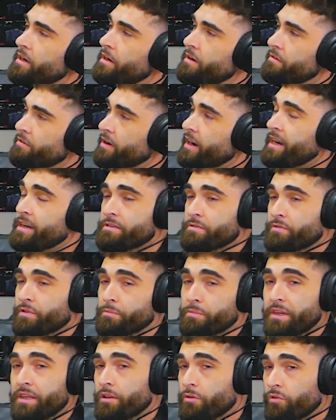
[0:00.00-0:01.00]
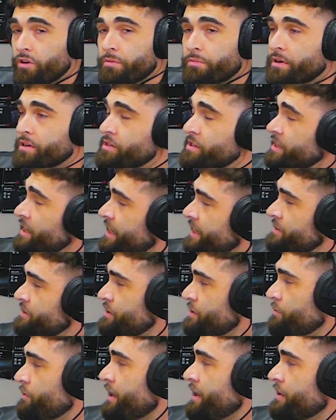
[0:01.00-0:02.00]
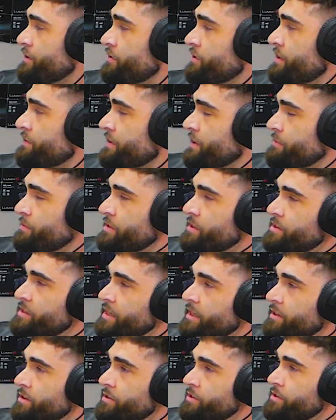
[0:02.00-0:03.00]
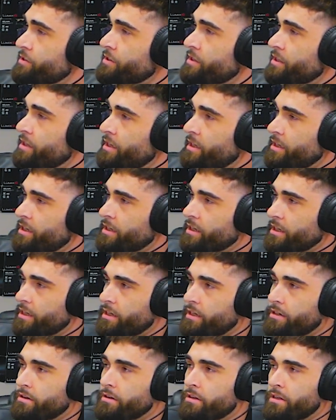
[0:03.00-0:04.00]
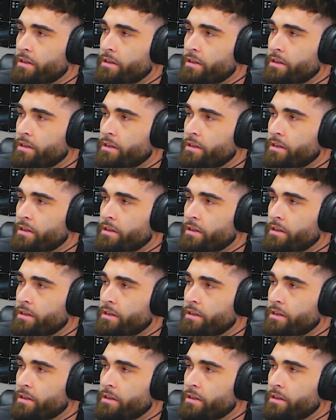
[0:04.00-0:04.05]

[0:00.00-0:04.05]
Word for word: for as, for being the one person to ask you why aren't you living up to the standards, you know.